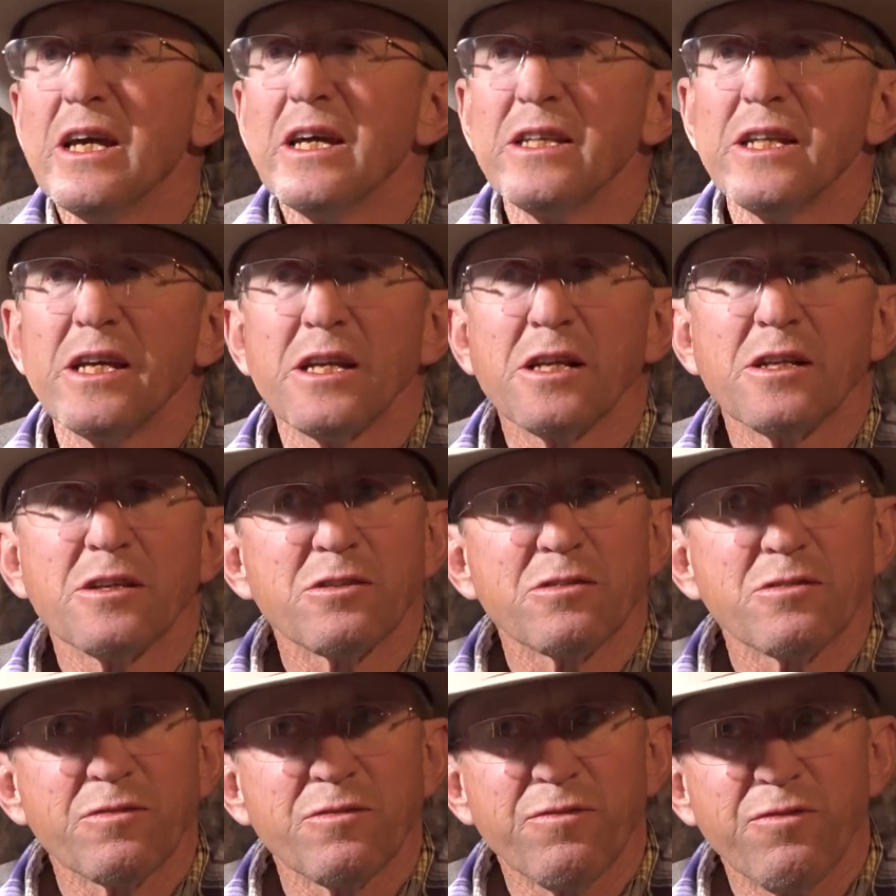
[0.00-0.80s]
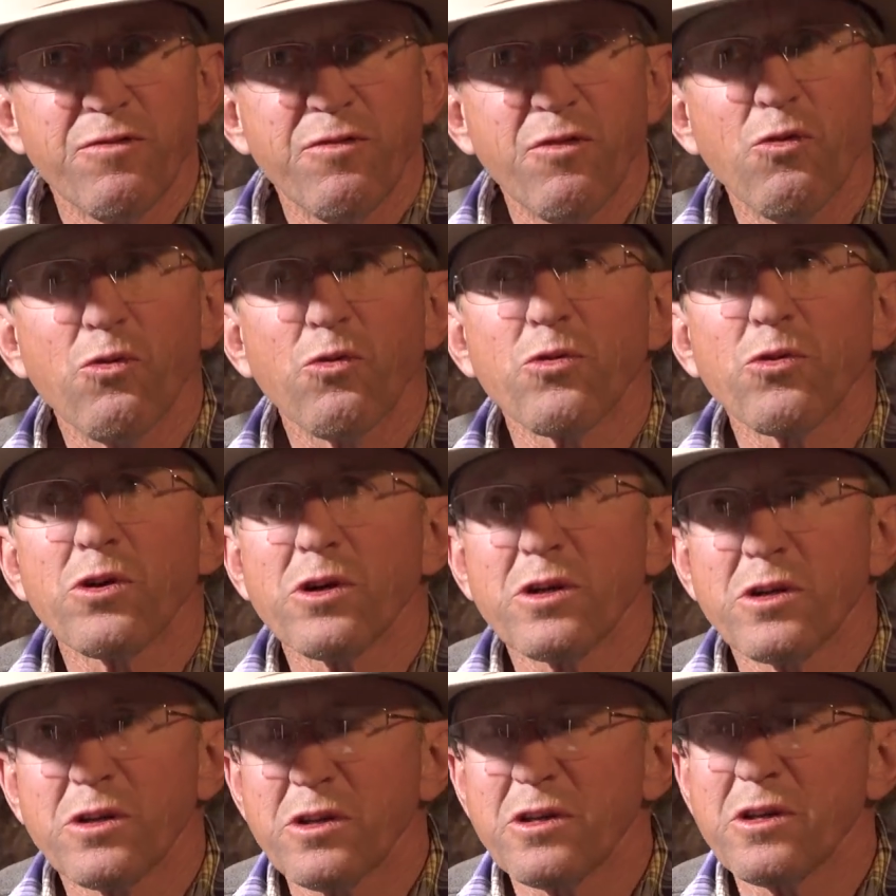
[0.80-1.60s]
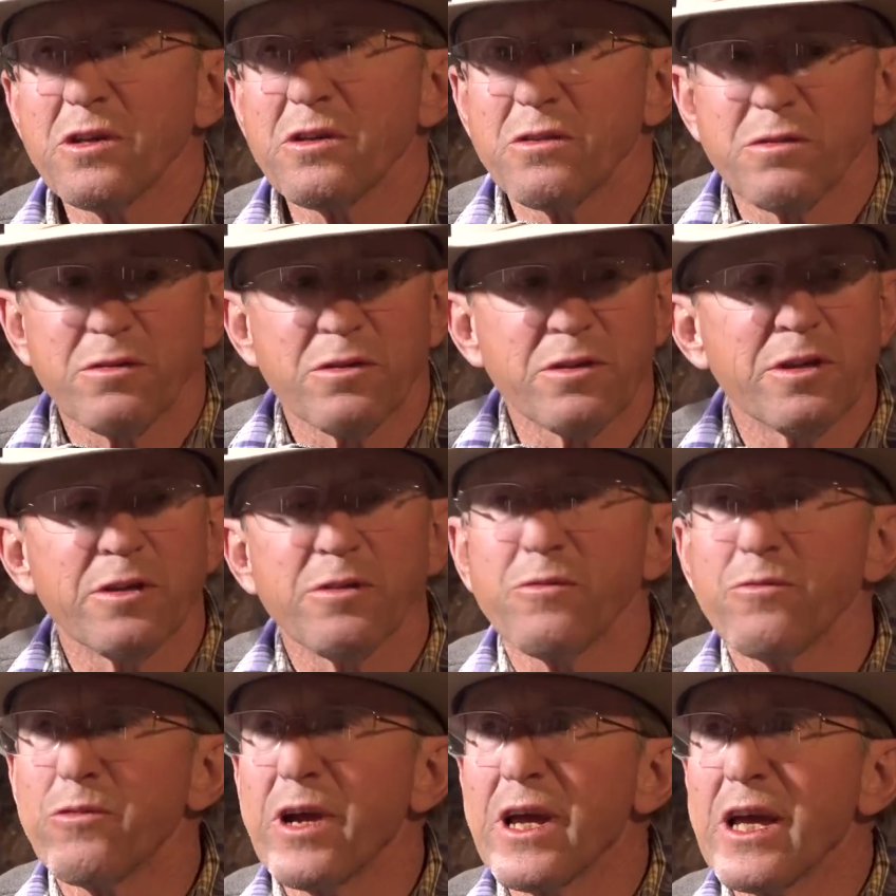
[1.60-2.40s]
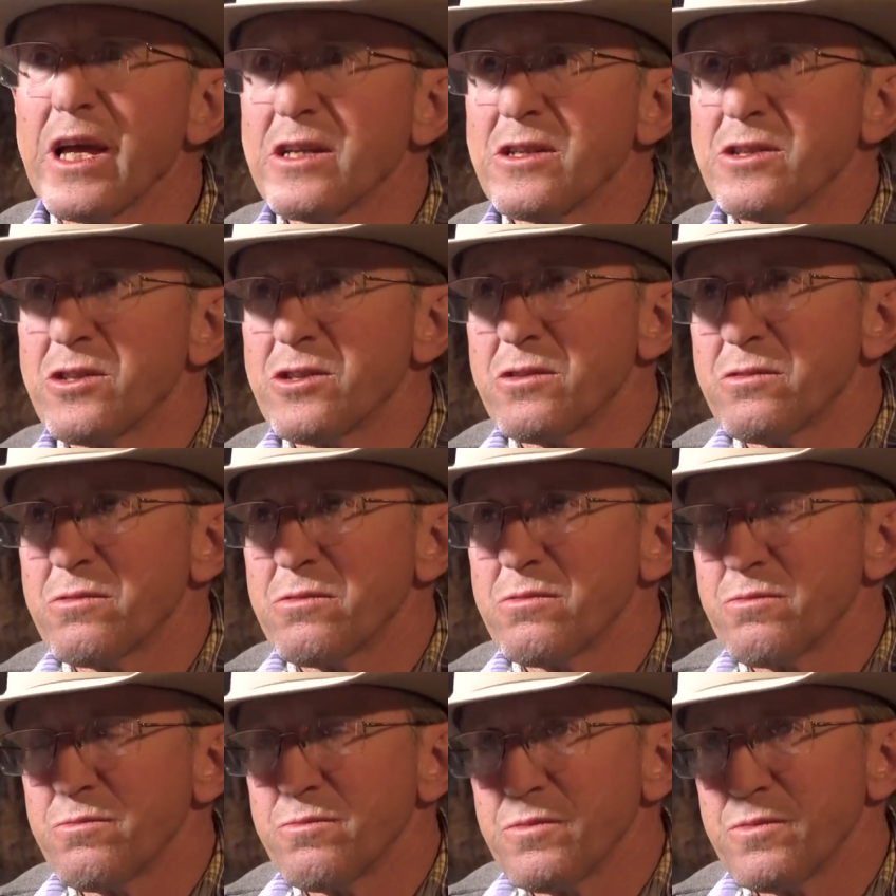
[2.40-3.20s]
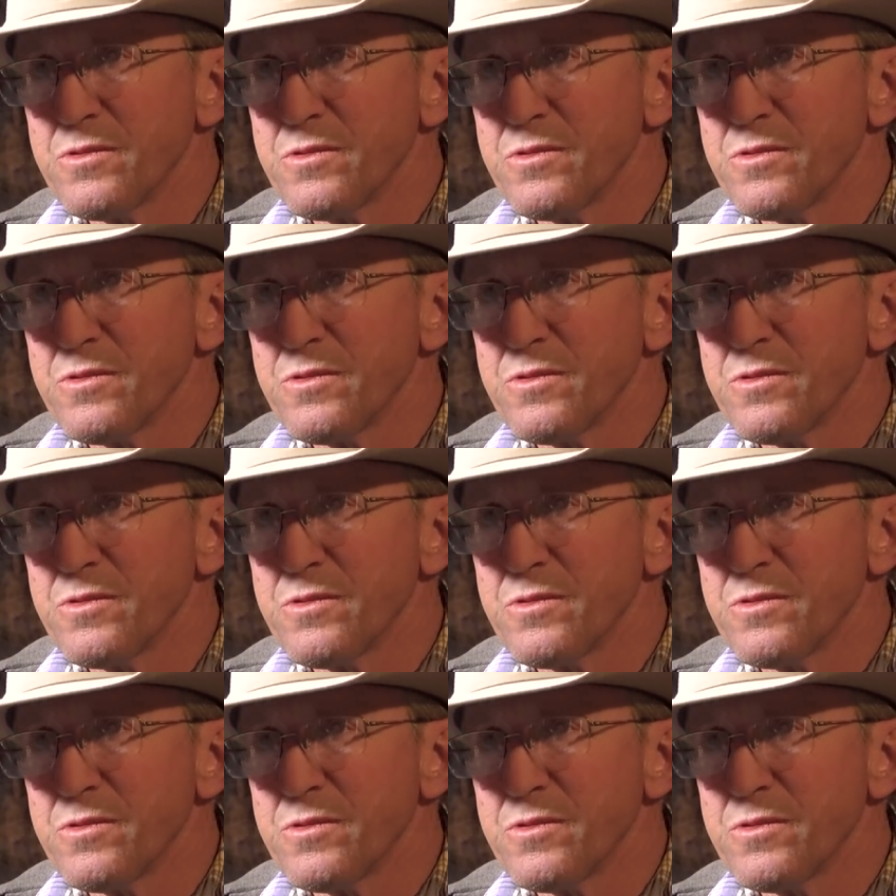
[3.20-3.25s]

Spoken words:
and then it's 4 to the ranch